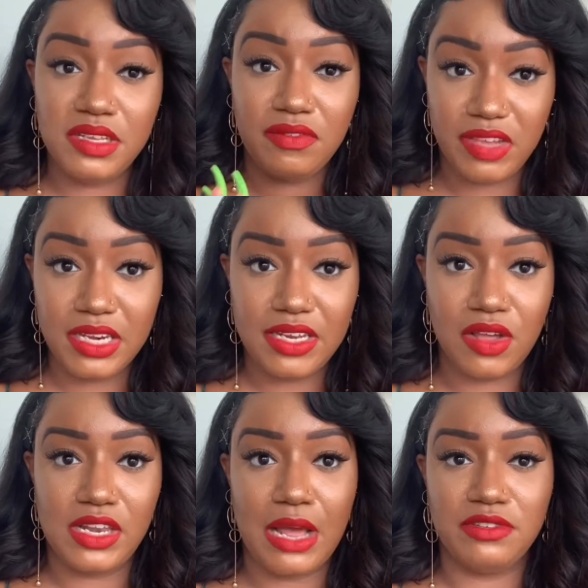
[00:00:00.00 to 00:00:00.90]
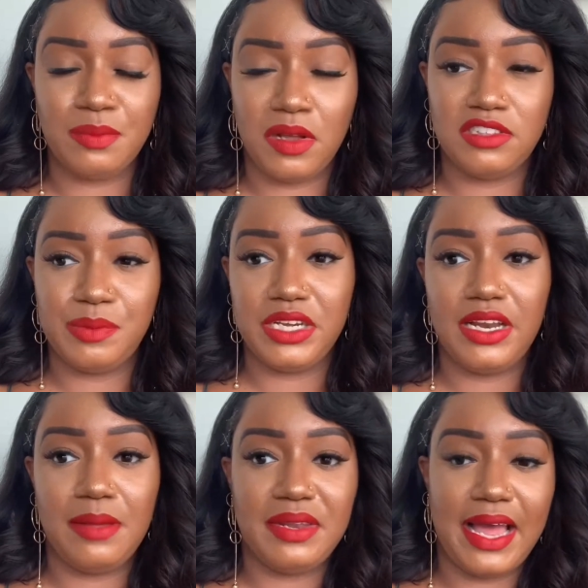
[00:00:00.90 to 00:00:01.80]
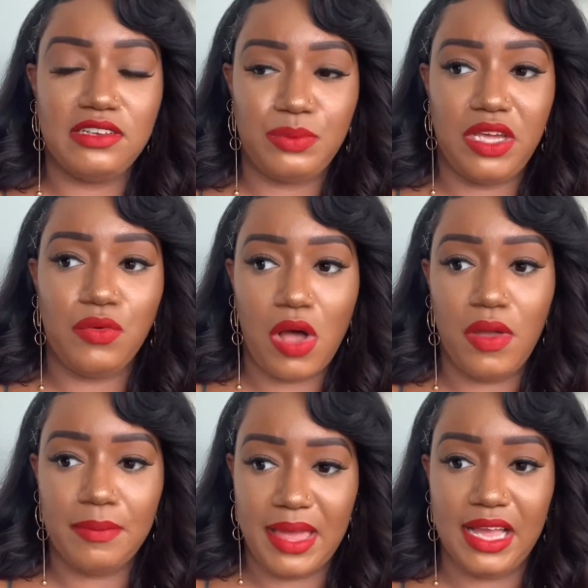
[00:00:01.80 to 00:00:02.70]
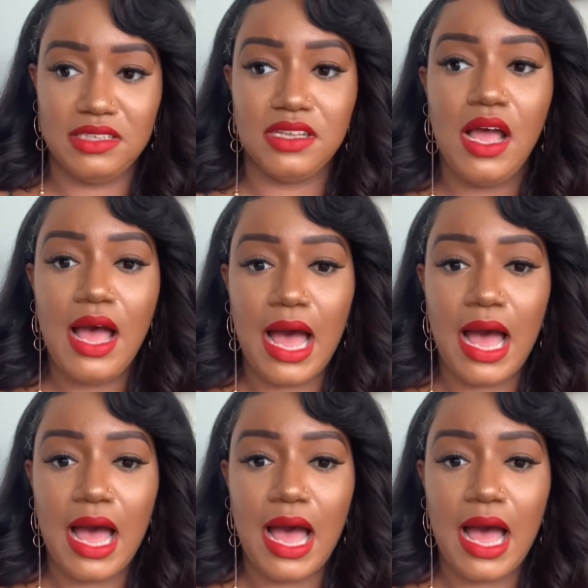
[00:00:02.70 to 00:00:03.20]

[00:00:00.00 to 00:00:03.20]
the video that I was supposed to put up last week, Growing Pains,